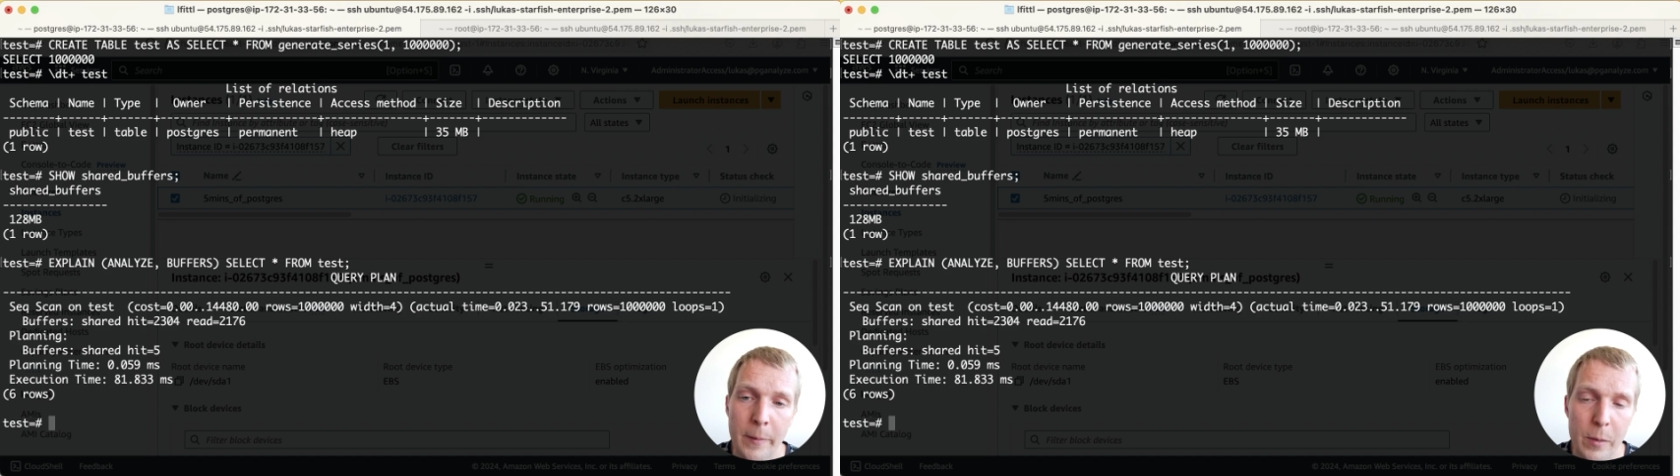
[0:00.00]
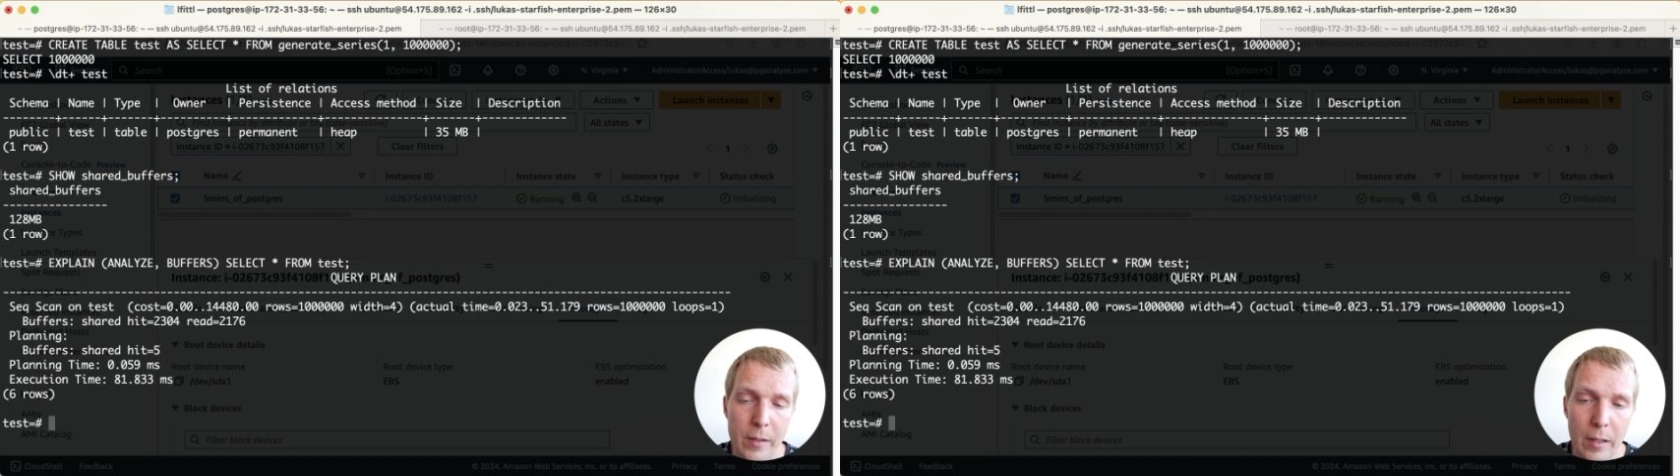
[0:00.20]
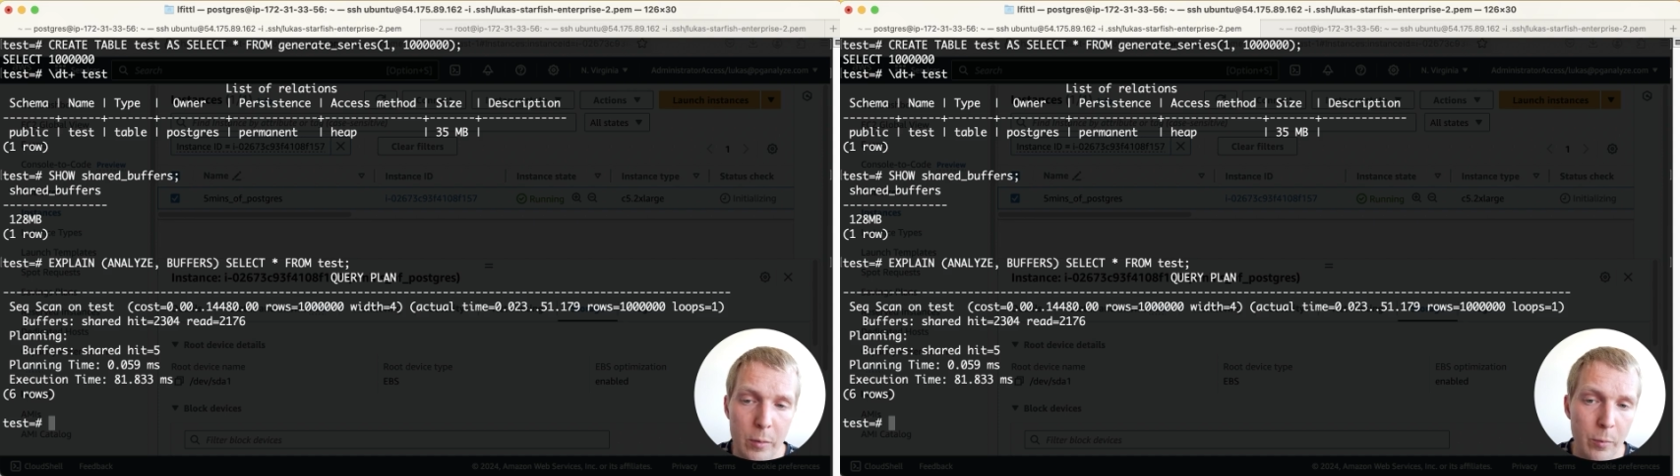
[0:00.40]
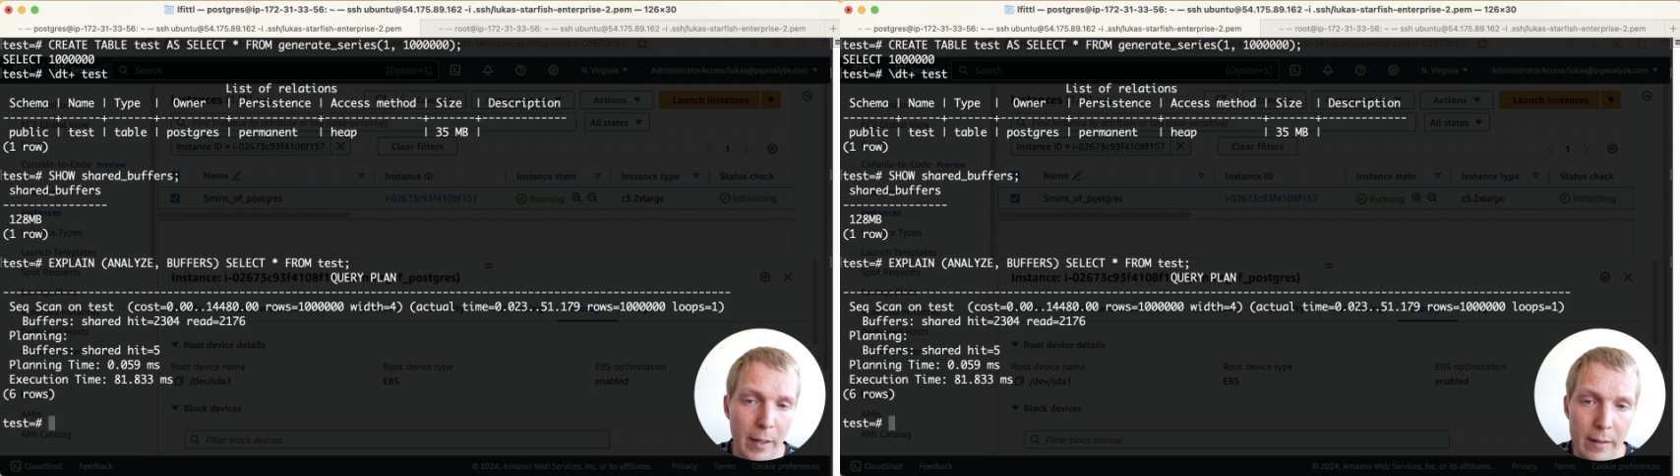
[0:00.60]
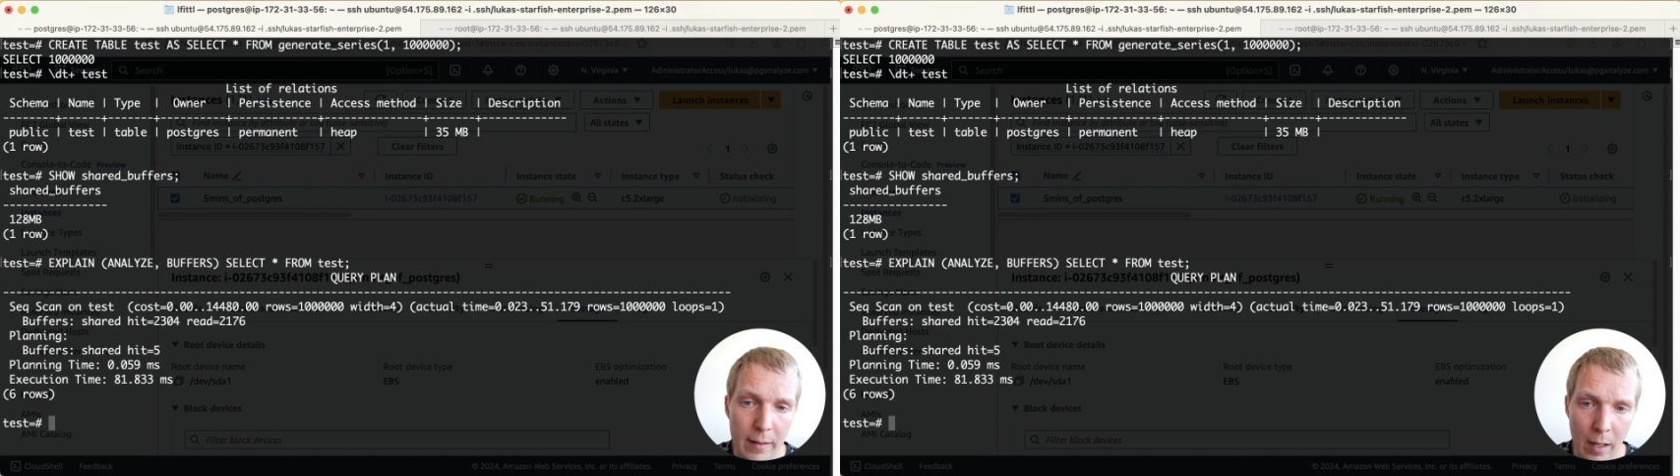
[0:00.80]
you'll see that
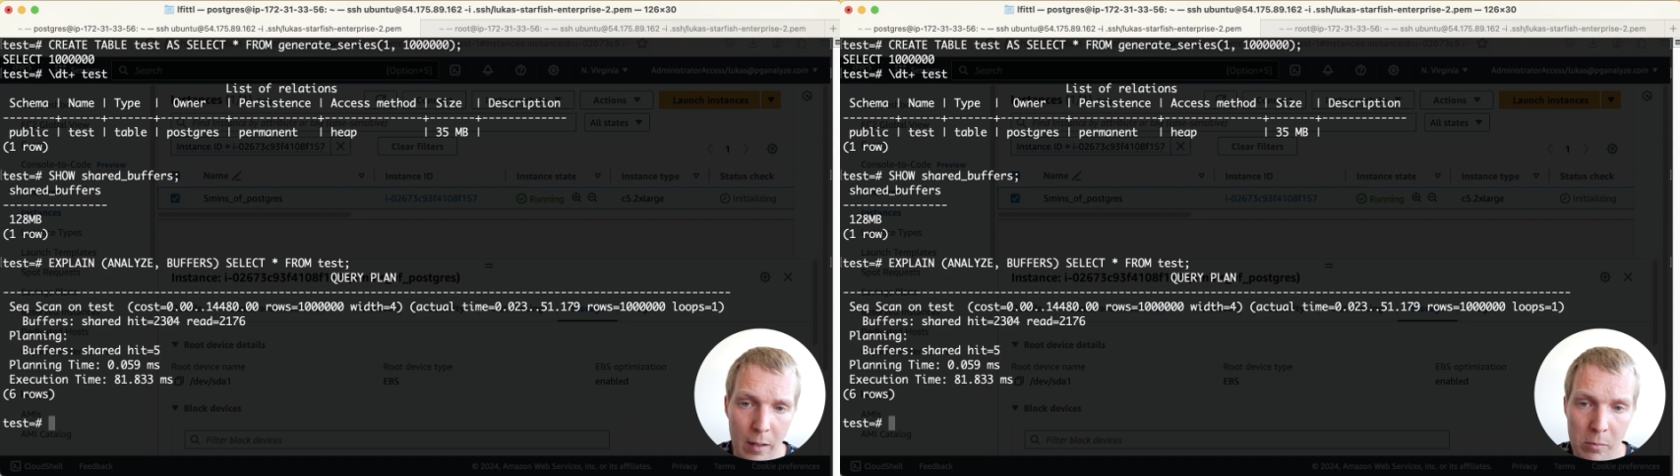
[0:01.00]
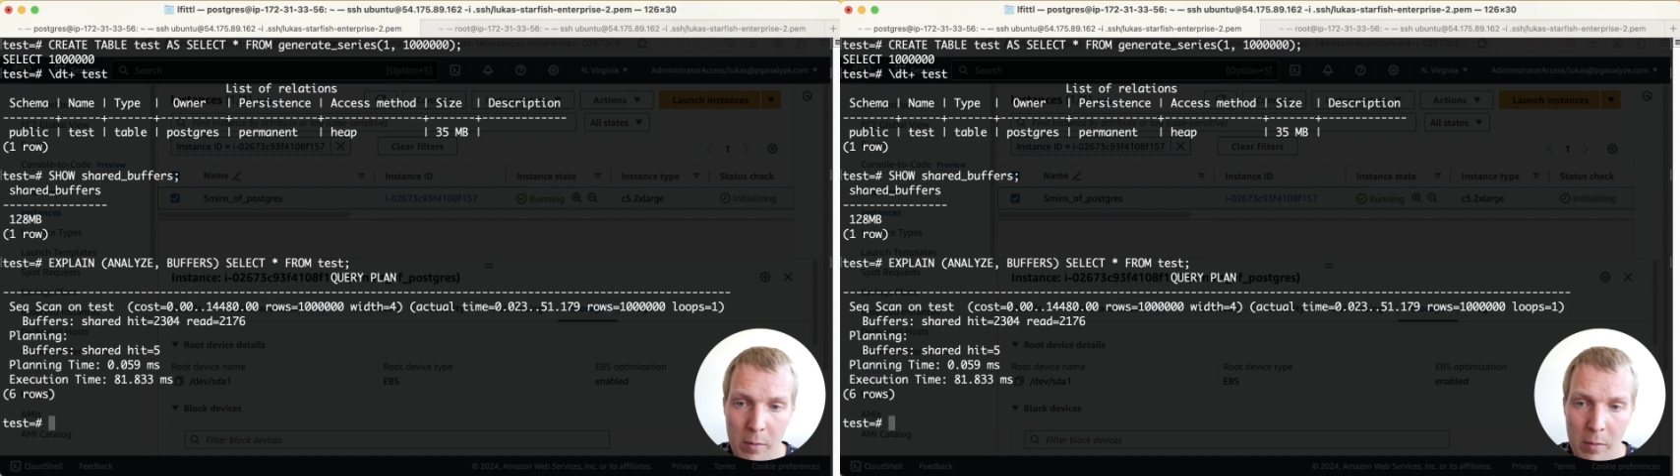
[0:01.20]
right now